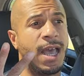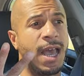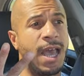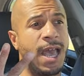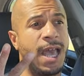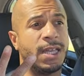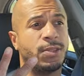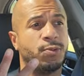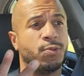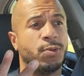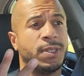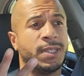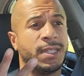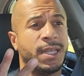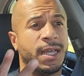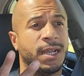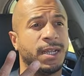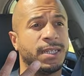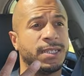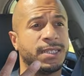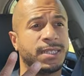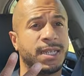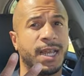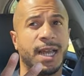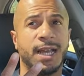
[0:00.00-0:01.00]
Edwin de
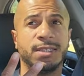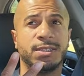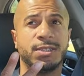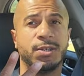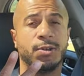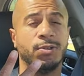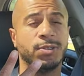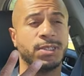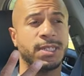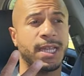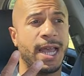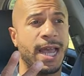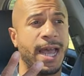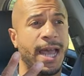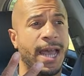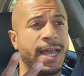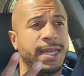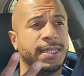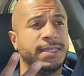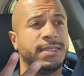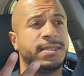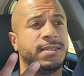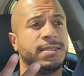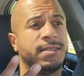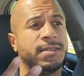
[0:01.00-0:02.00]
los Santos
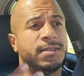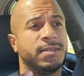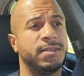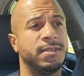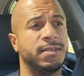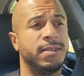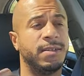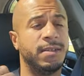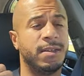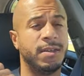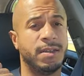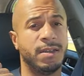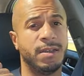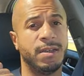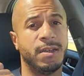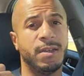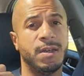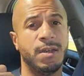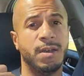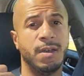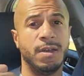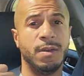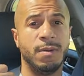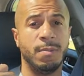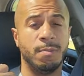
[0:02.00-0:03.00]
has
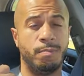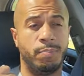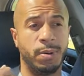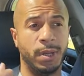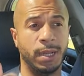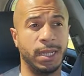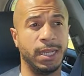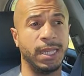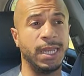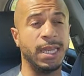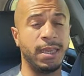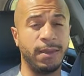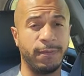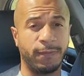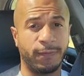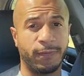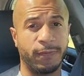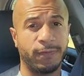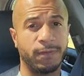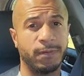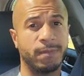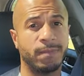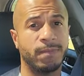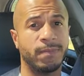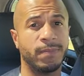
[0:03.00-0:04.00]
belief
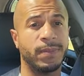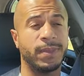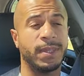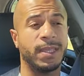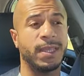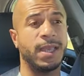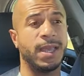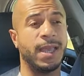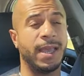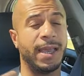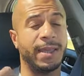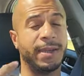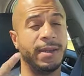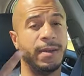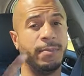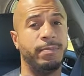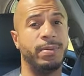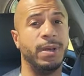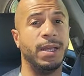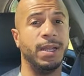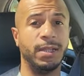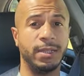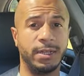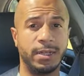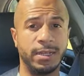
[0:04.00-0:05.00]
and
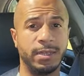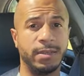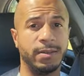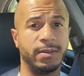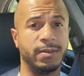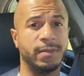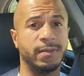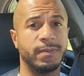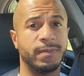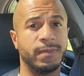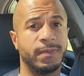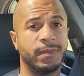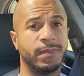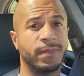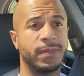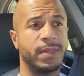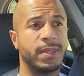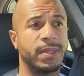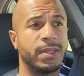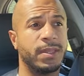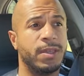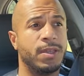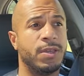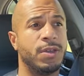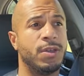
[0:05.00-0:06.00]
ability,
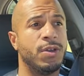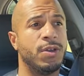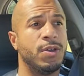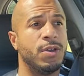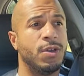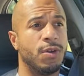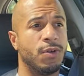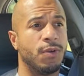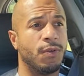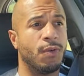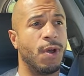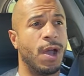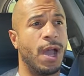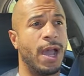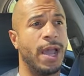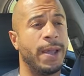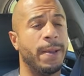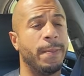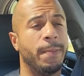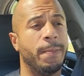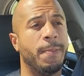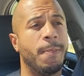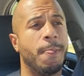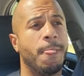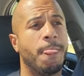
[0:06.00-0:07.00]
right?
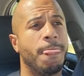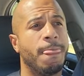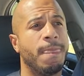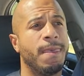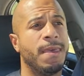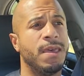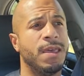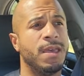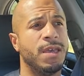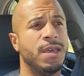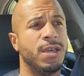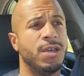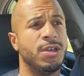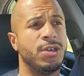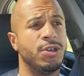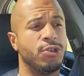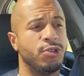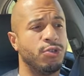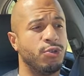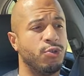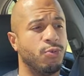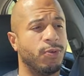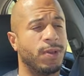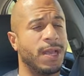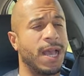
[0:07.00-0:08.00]

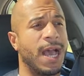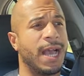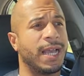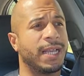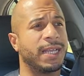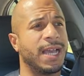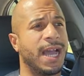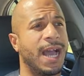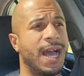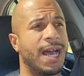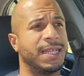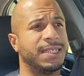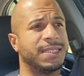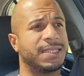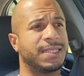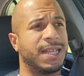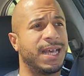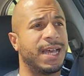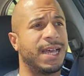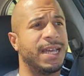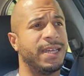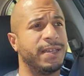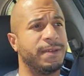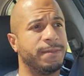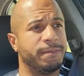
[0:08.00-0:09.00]
You got guys
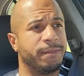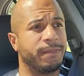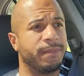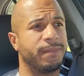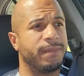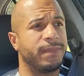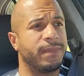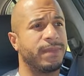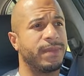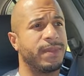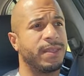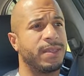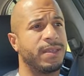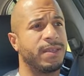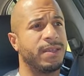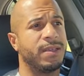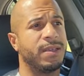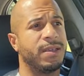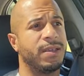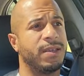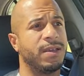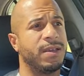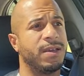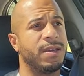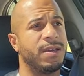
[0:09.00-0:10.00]
like
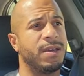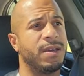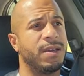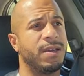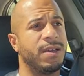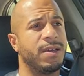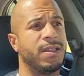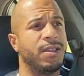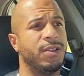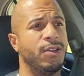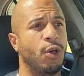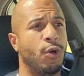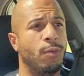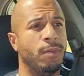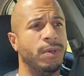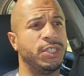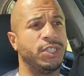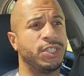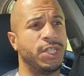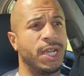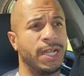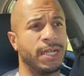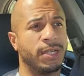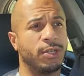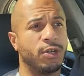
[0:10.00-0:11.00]

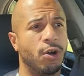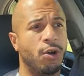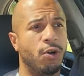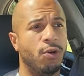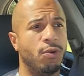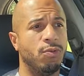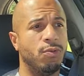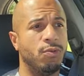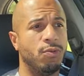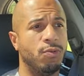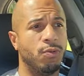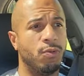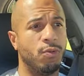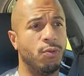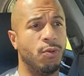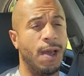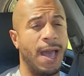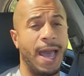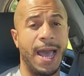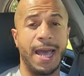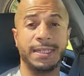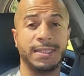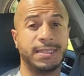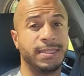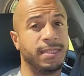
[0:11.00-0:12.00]
Lomachenko, who
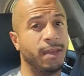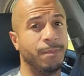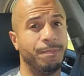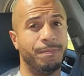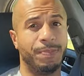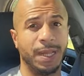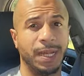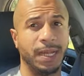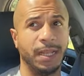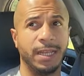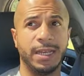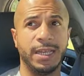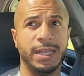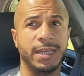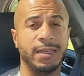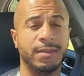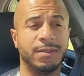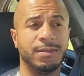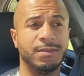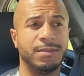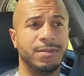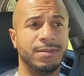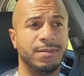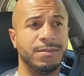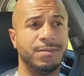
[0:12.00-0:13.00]
has the ability,
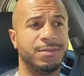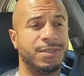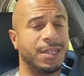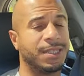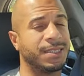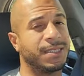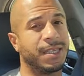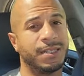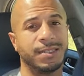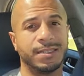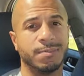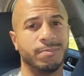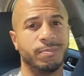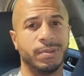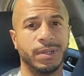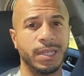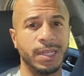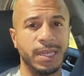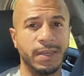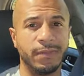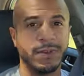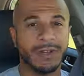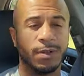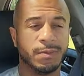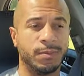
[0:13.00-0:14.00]
just doesn't
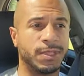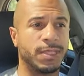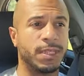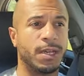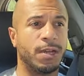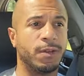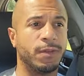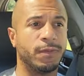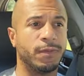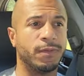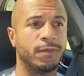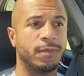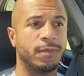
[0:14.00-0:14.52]
believe in himself,